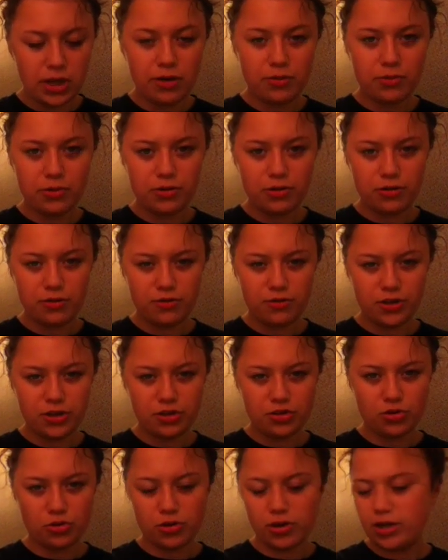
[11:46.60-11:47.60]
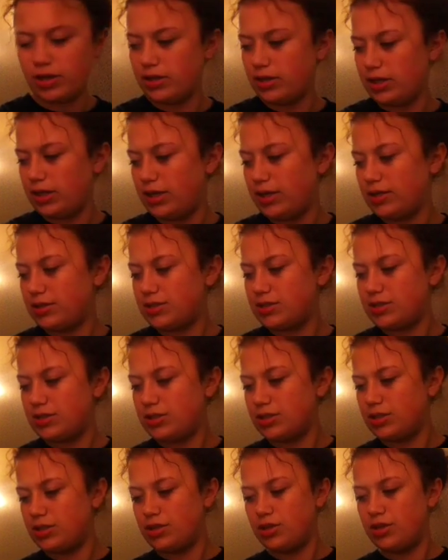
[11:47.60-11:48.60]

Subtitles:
I wonder if Victoria Lennox